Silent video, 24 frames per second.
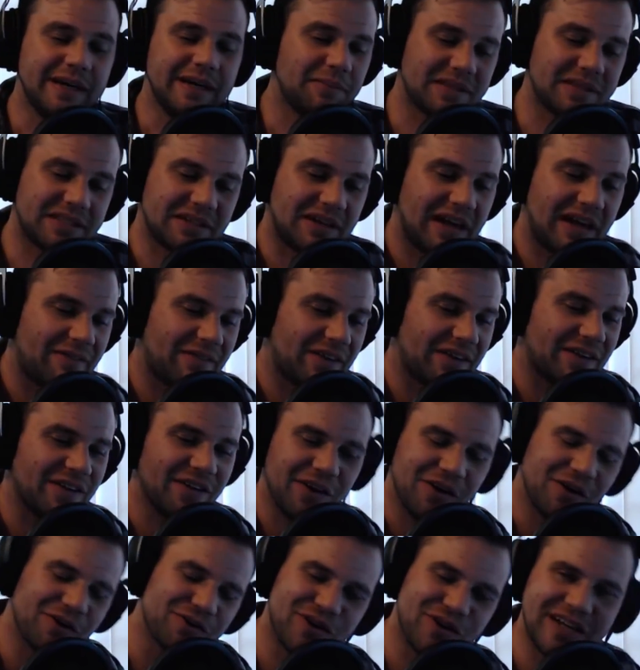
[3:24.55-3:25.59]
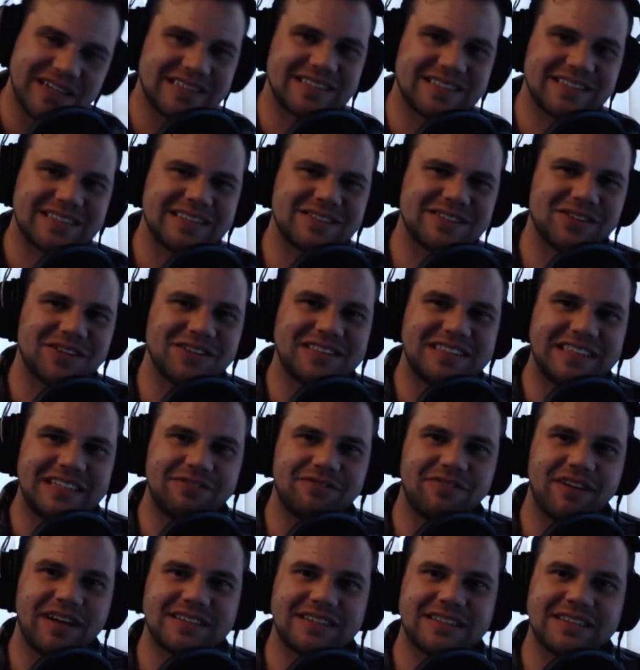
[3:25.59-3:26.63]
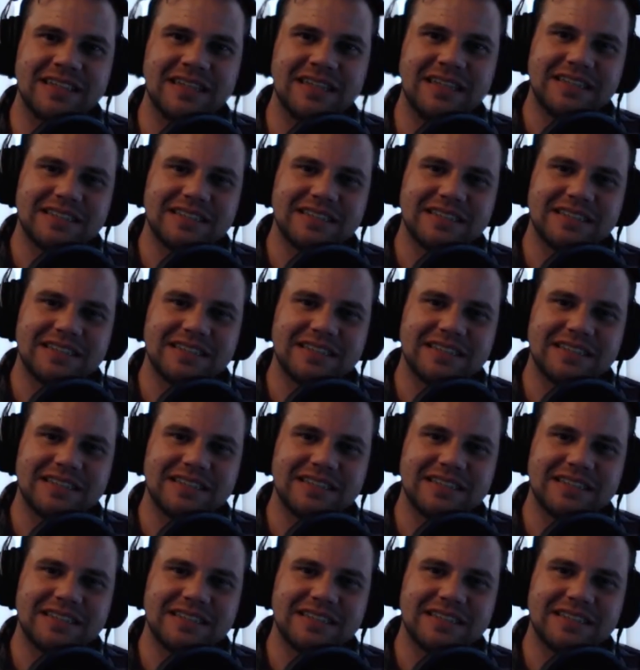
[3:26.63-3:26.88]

but they're having no crises on defense.